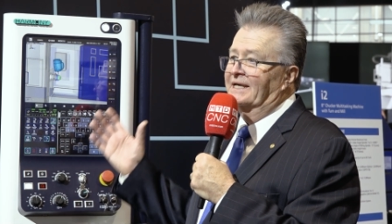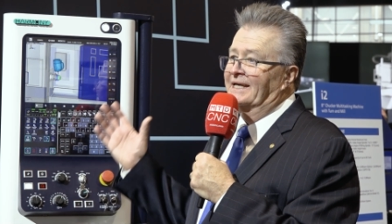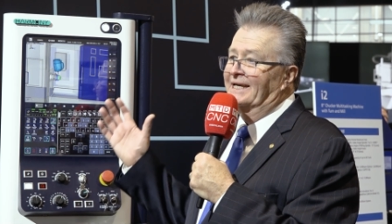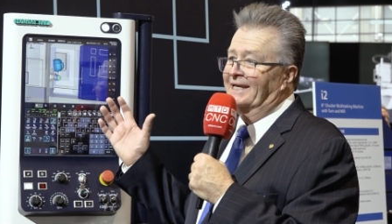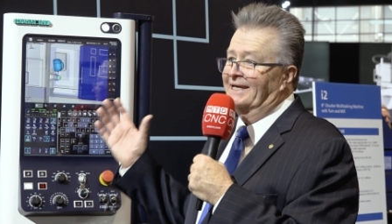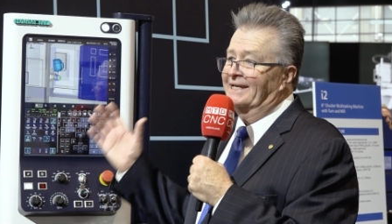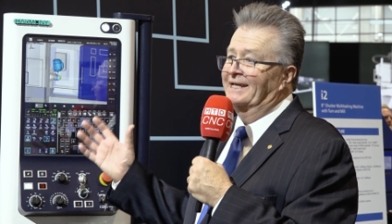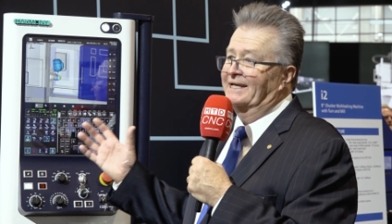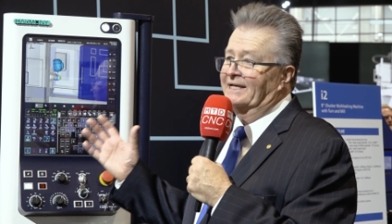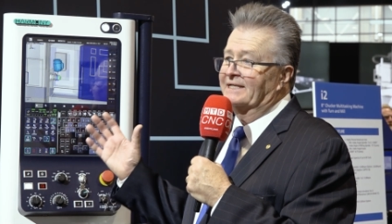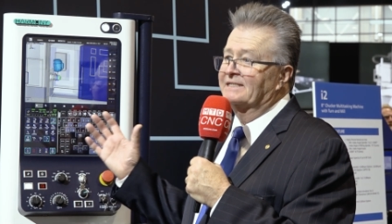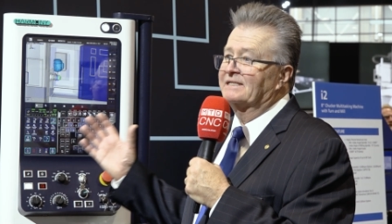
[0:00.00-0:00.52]

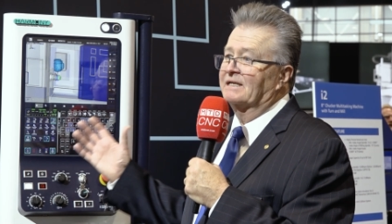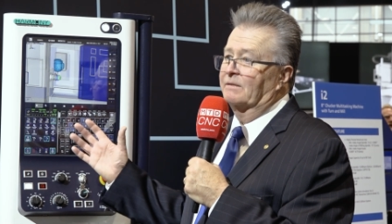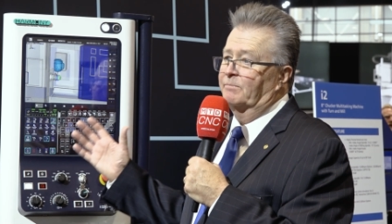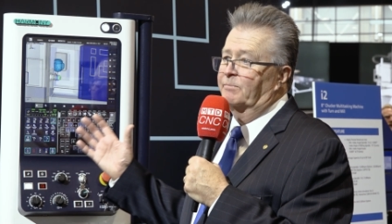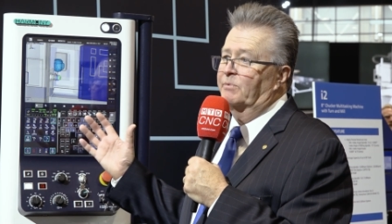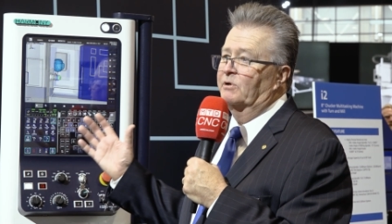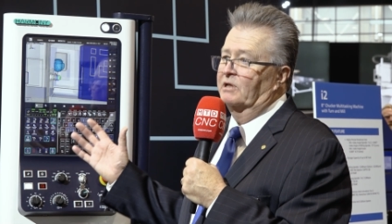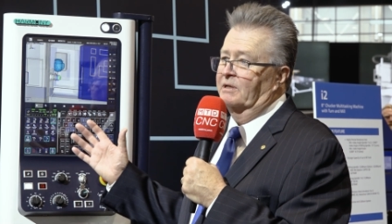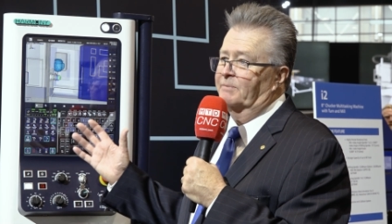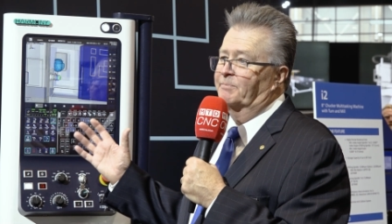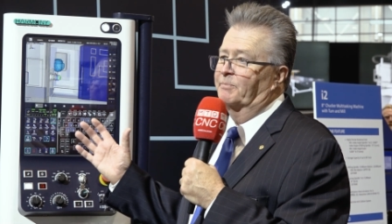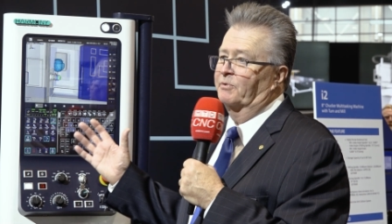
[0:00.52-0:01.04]
It is a
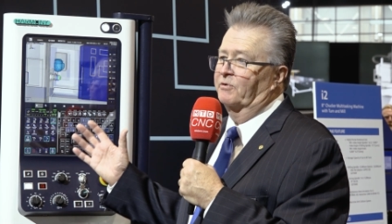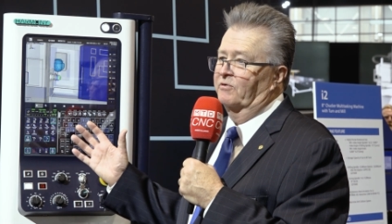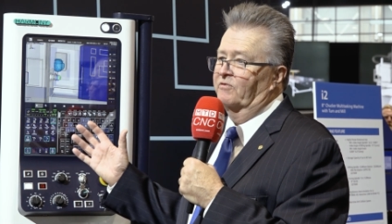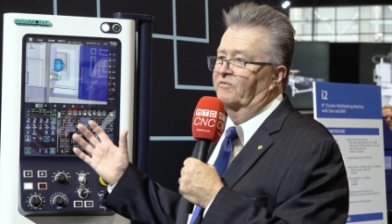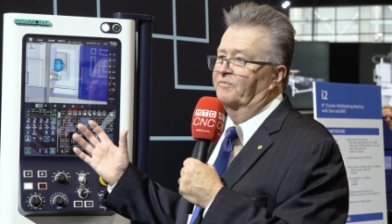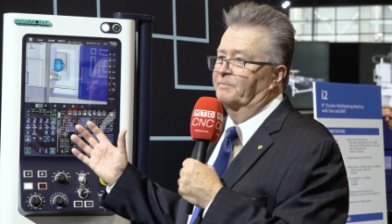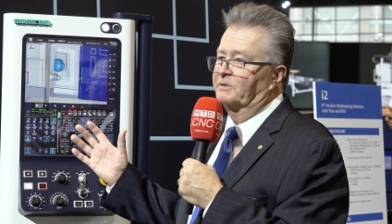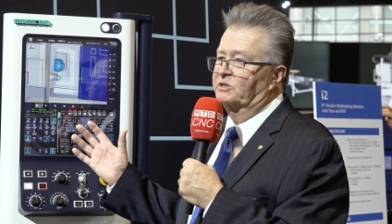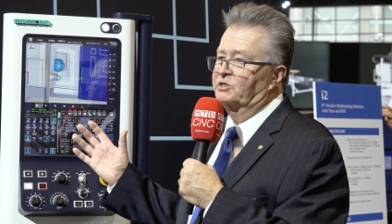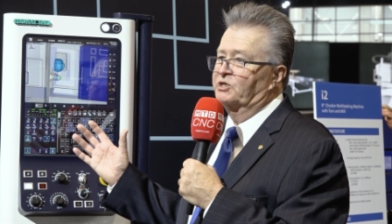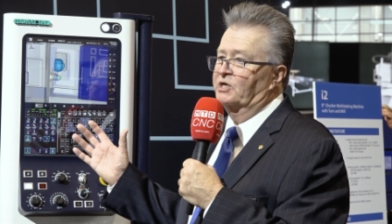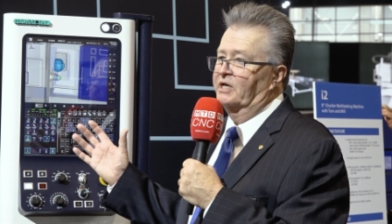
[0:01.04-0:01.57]

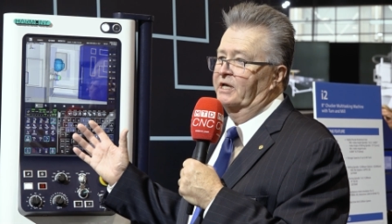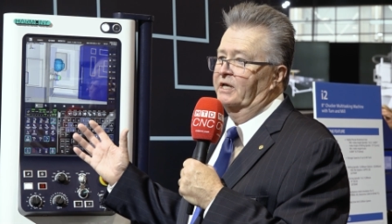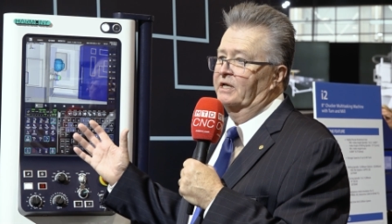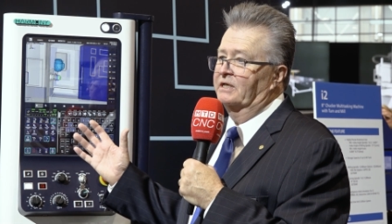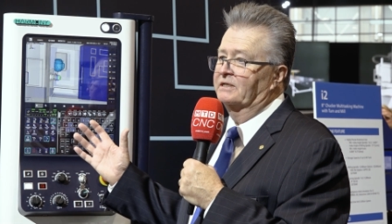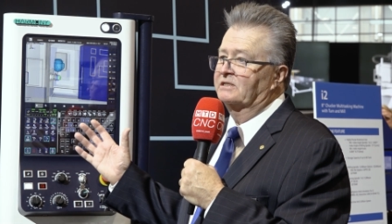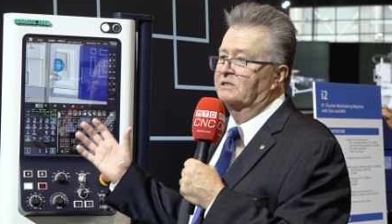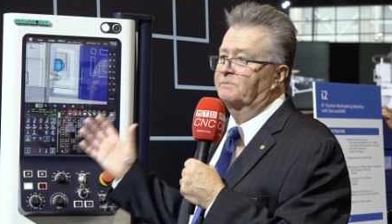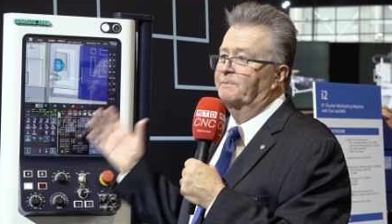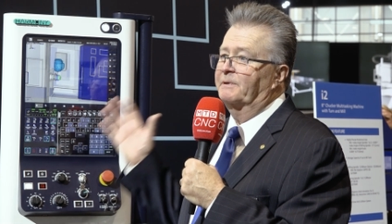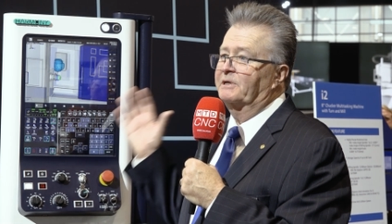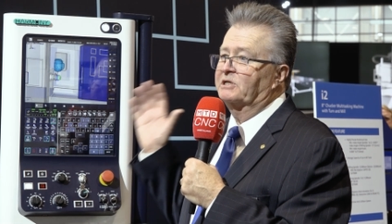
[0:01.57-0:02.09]
bulletproof machine,
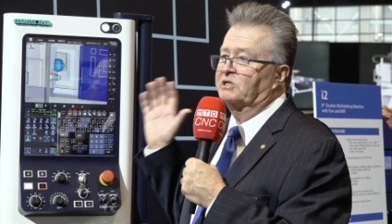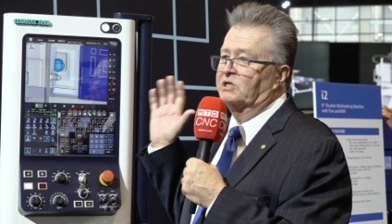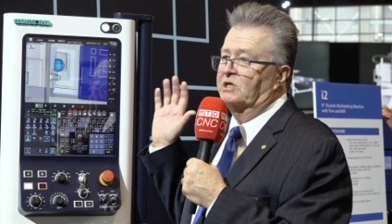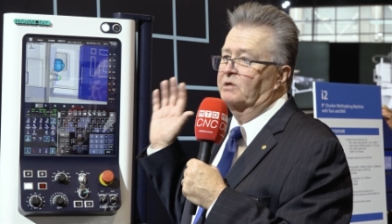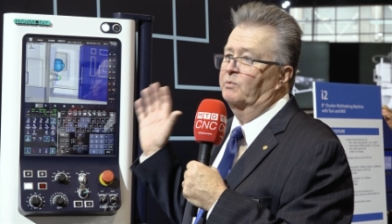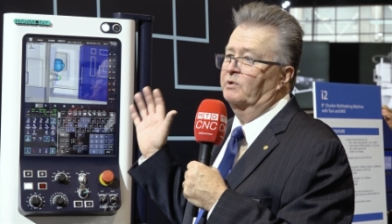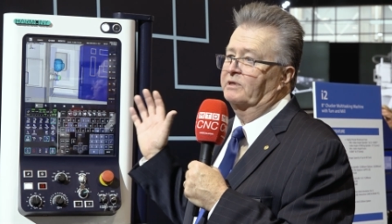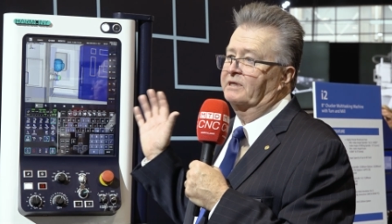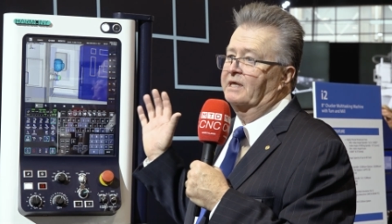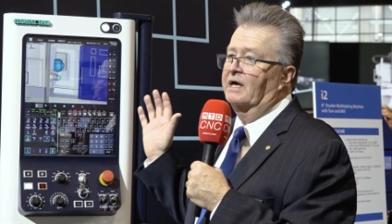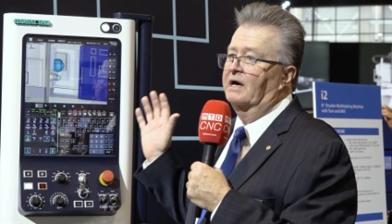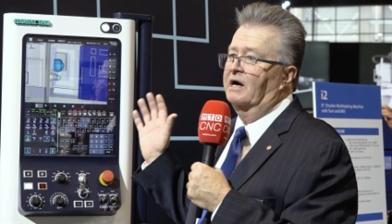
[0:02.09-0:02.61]
especially
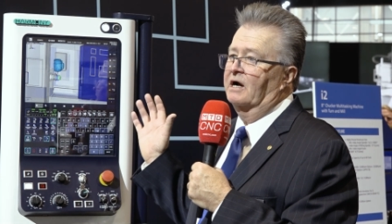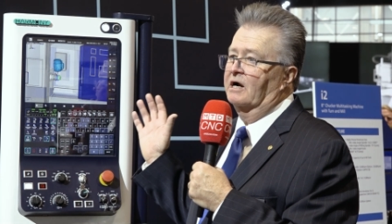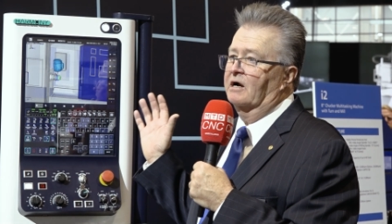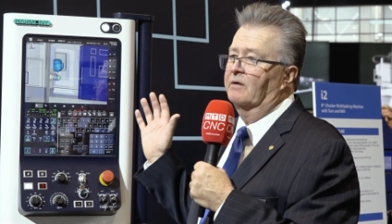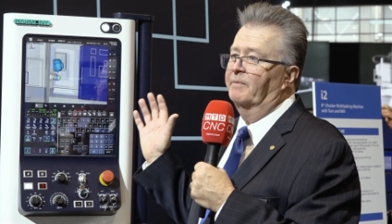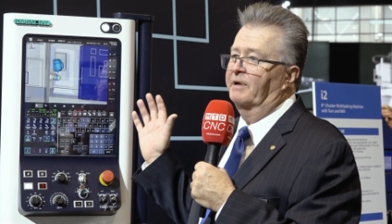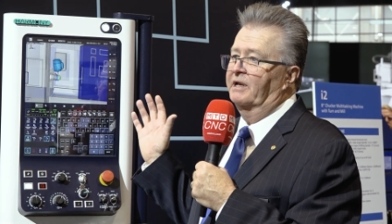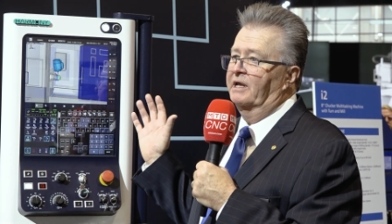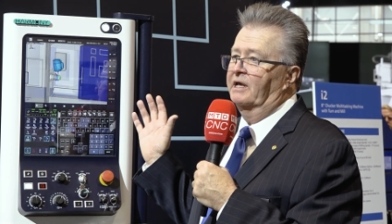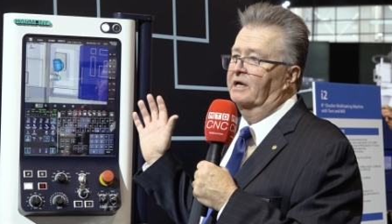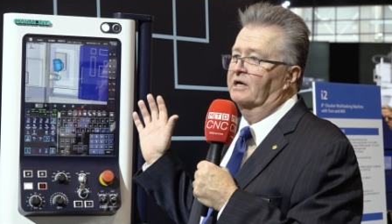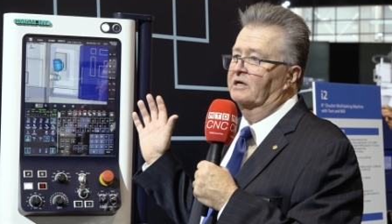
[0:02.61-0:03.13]
with the
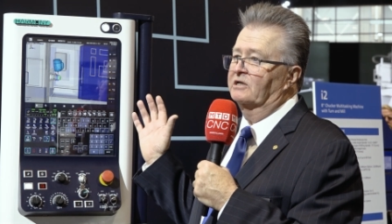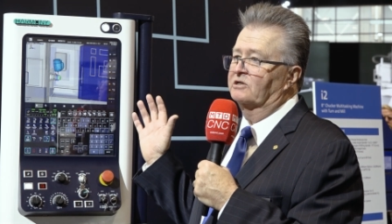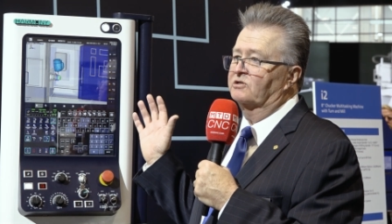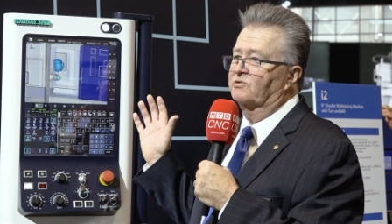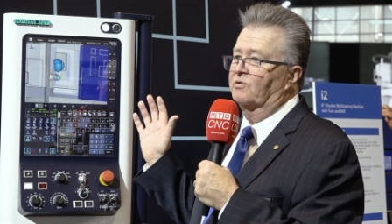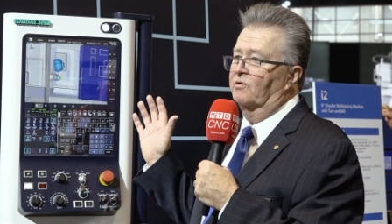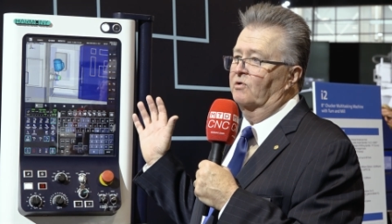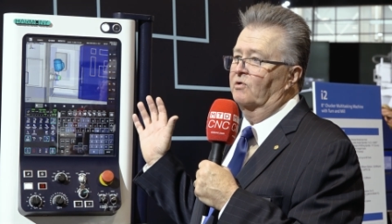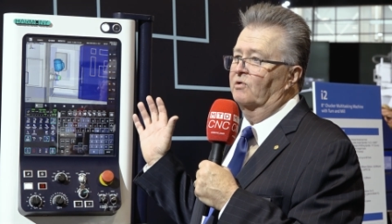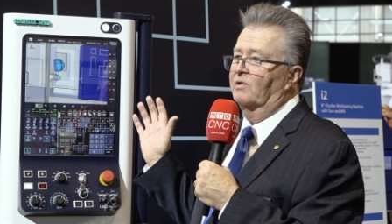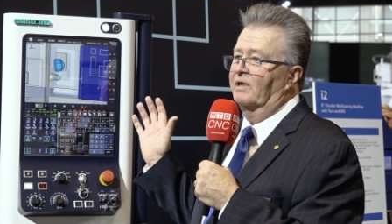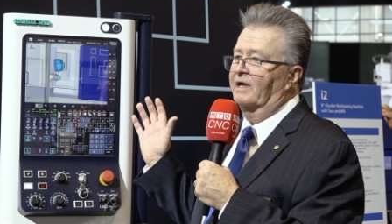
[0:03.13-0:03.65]
Harmony
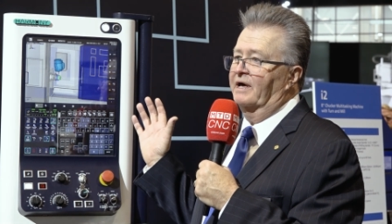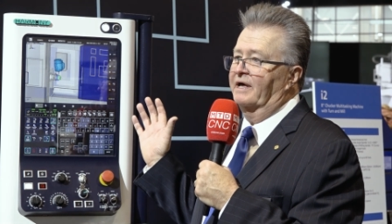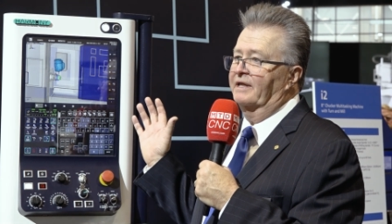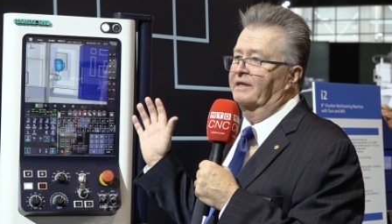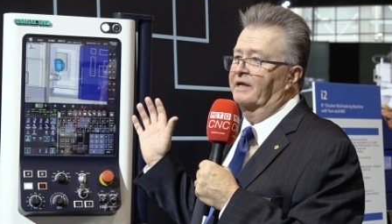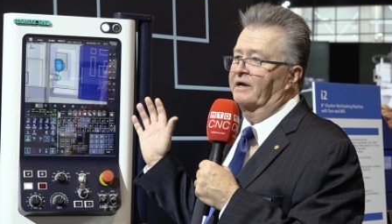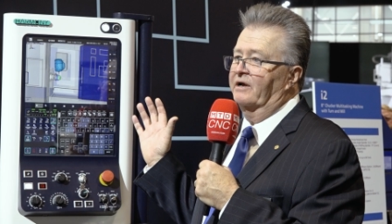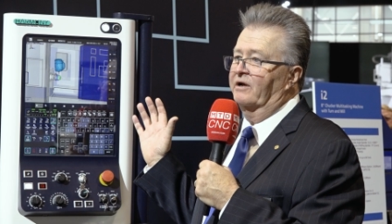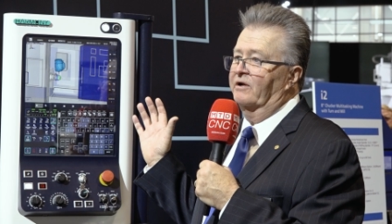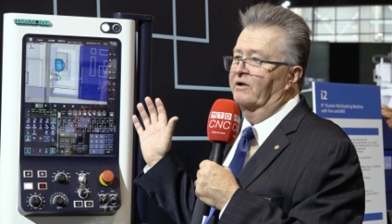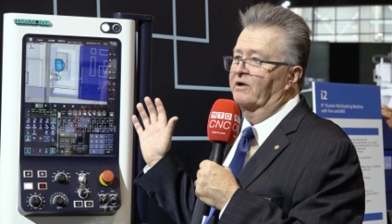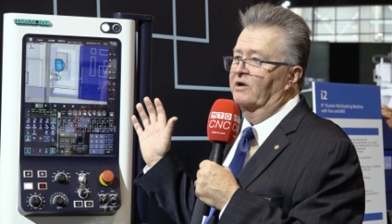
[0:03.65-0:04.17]
control on
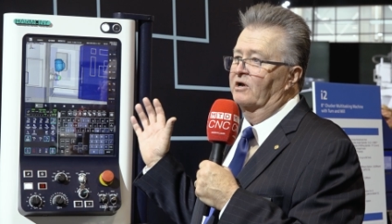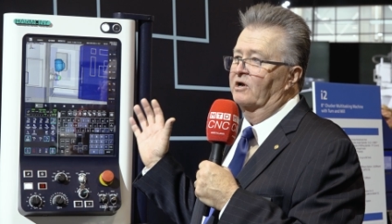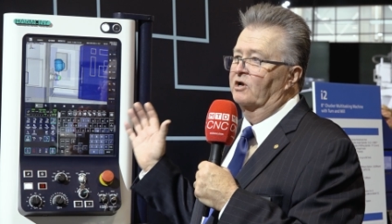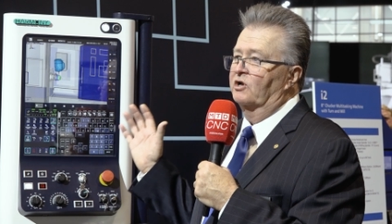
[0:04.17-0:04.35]
there.